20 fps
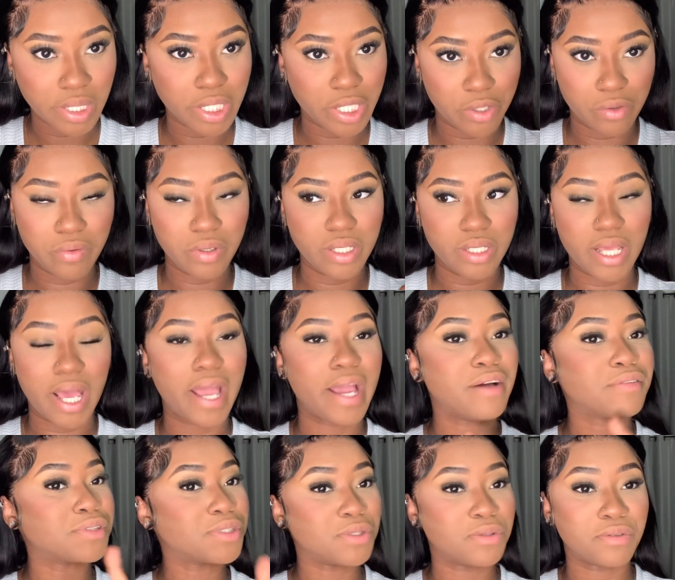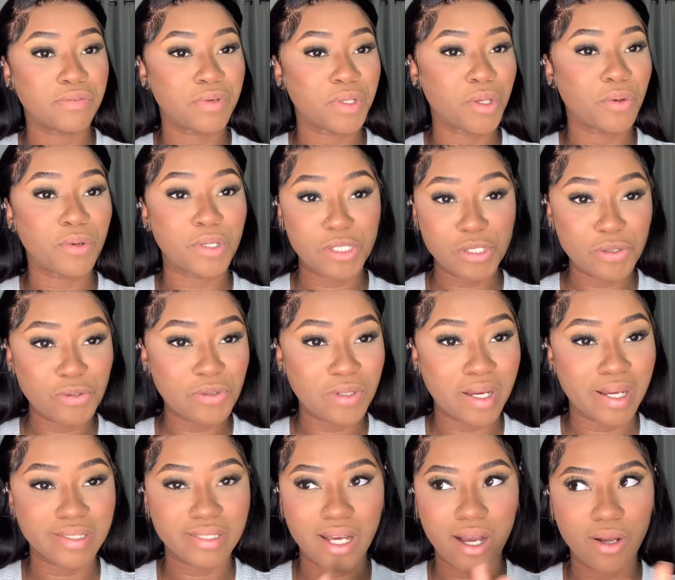Literally, I have to do a video and show you
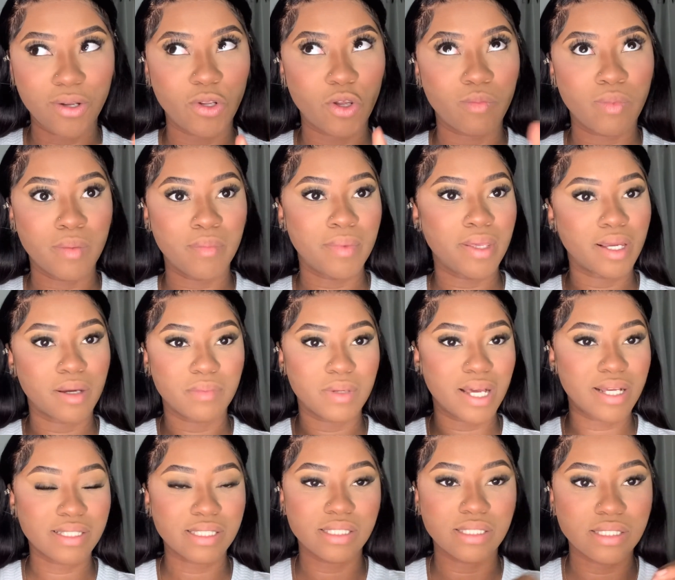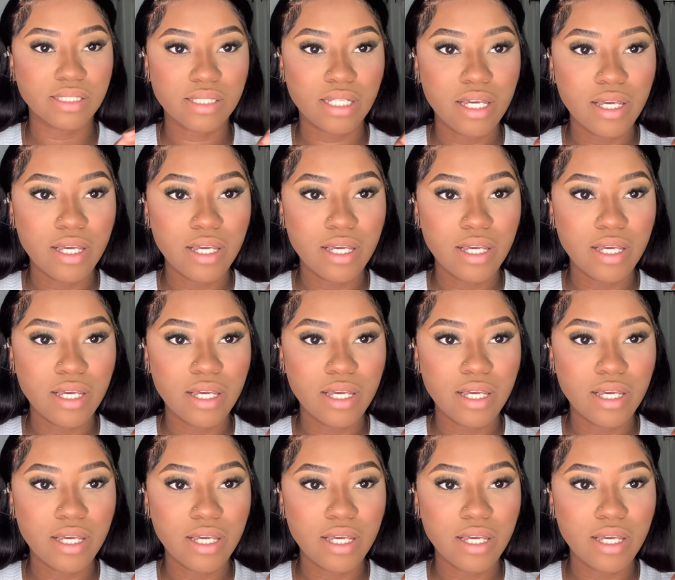guys how long my makeup lasts, because